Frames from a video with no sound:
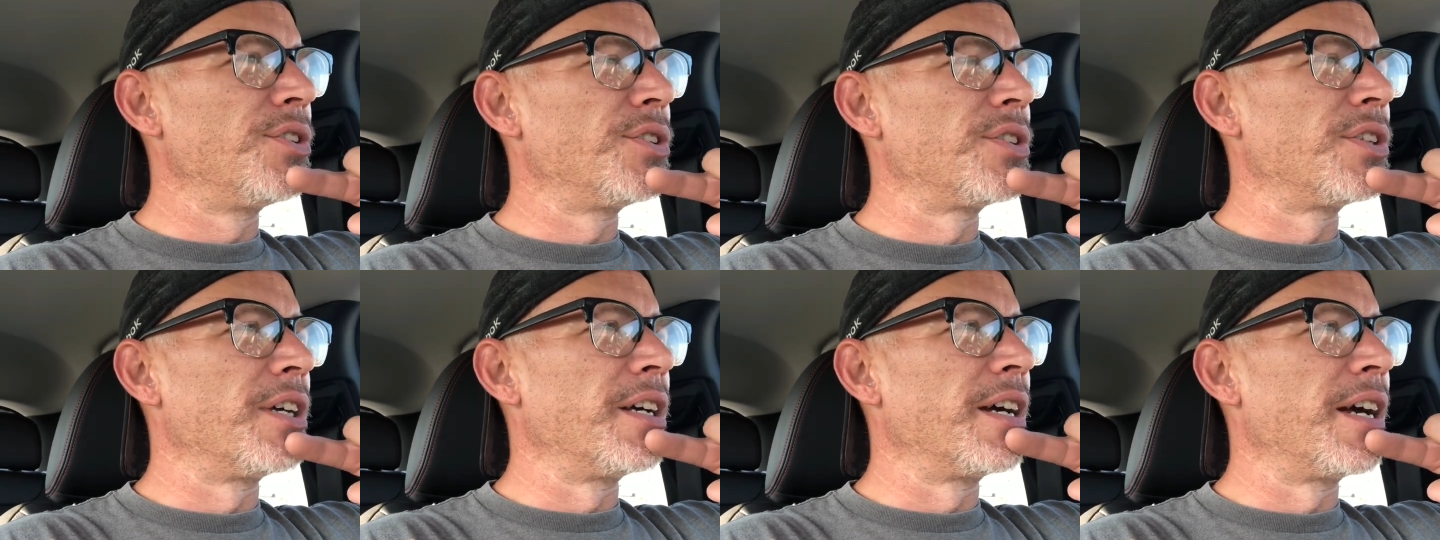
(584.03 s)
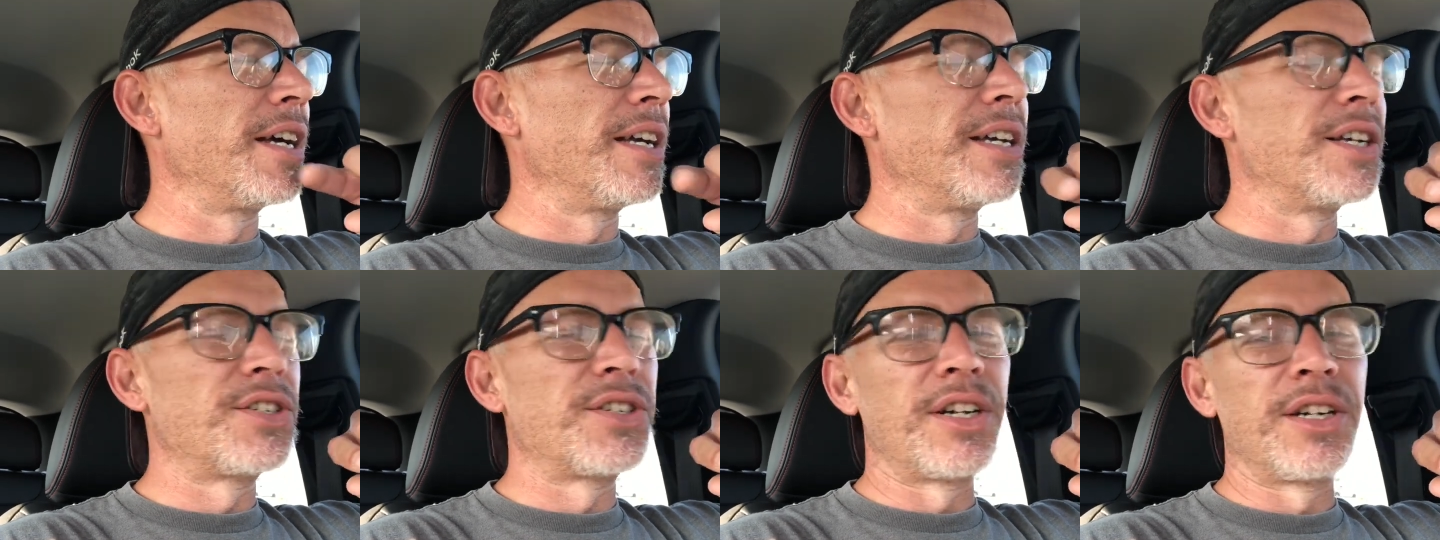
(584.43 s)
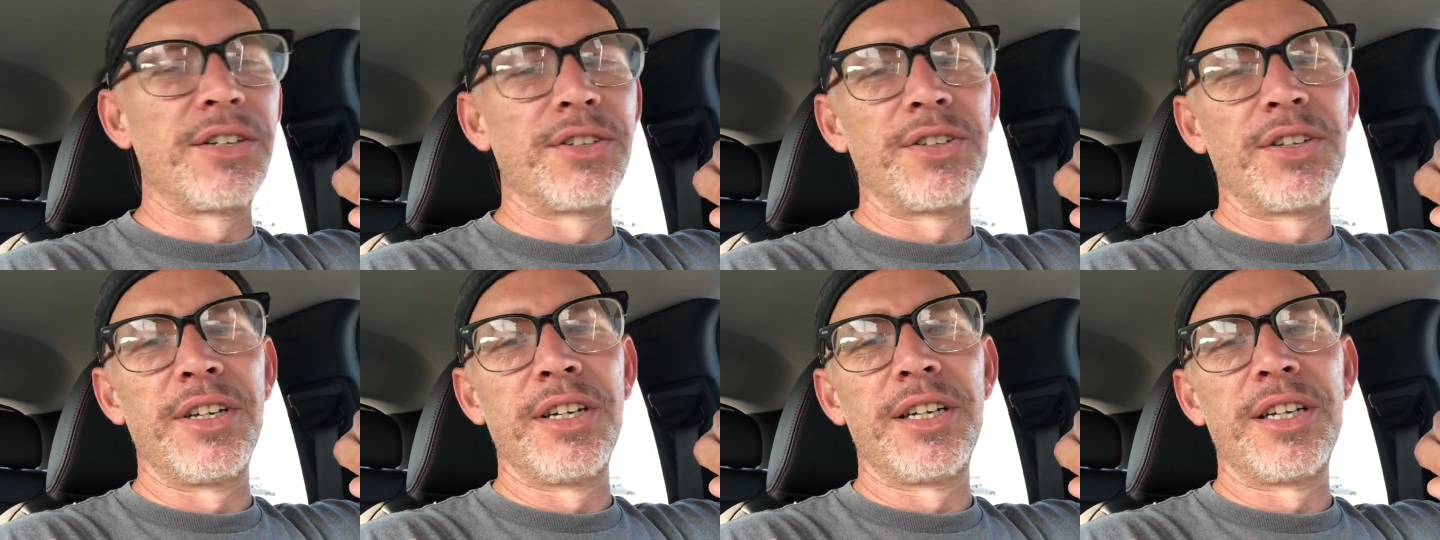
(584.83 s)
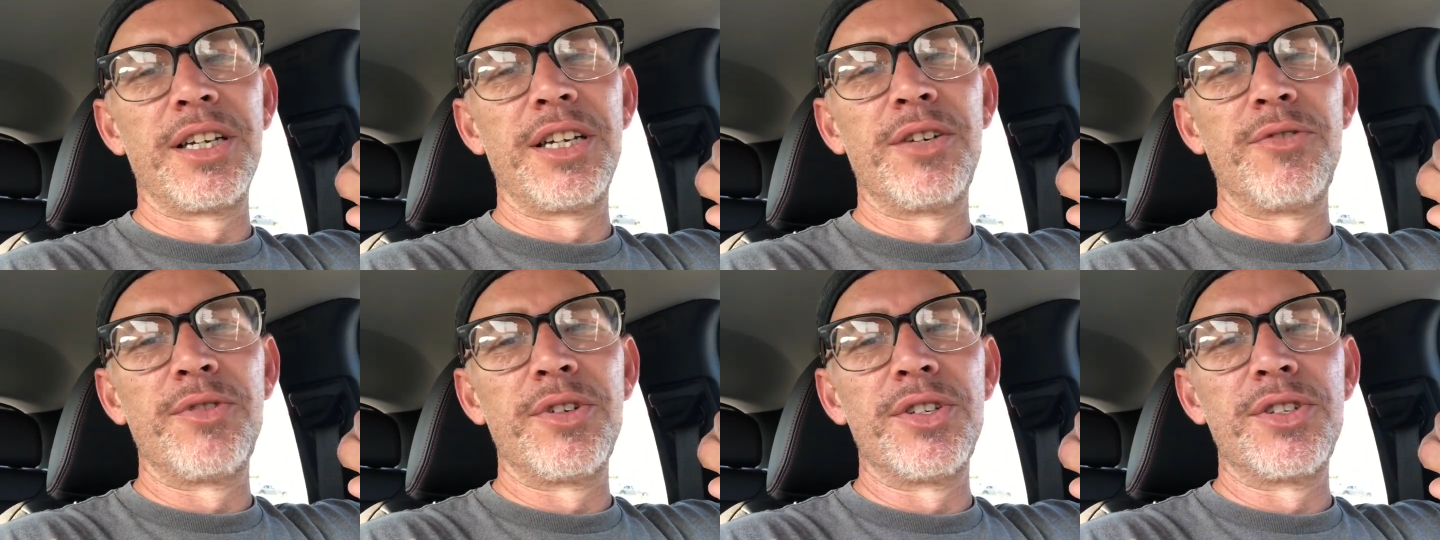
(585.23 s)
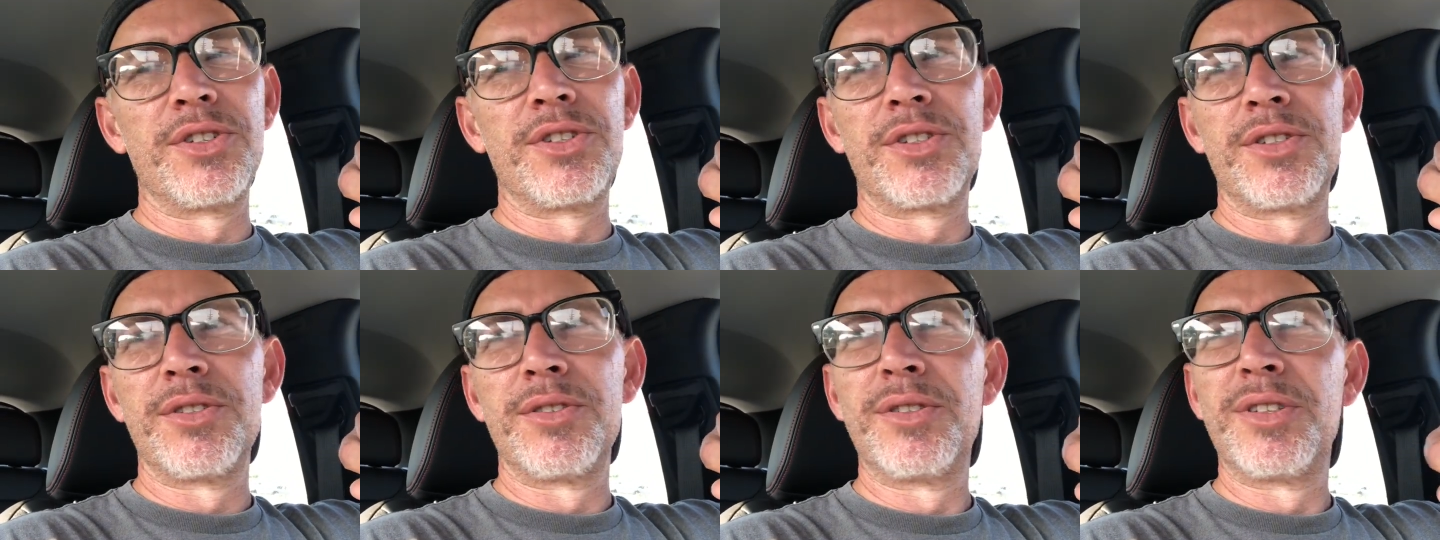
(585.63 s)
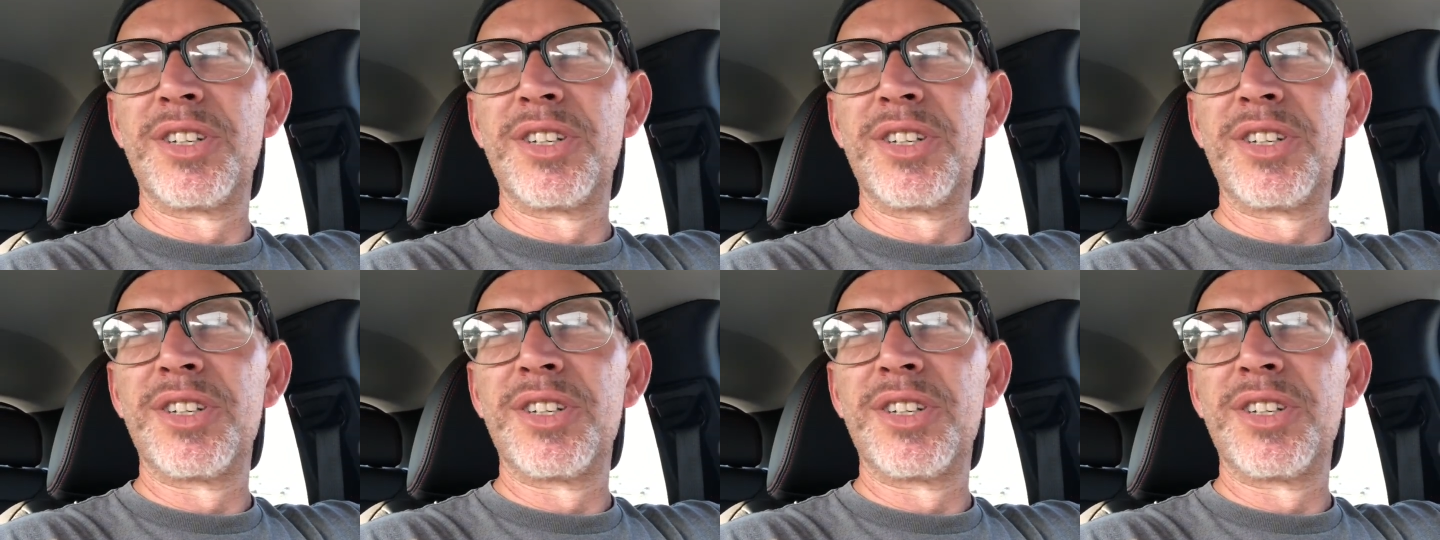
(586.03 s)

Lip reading: thing I guess I can think of is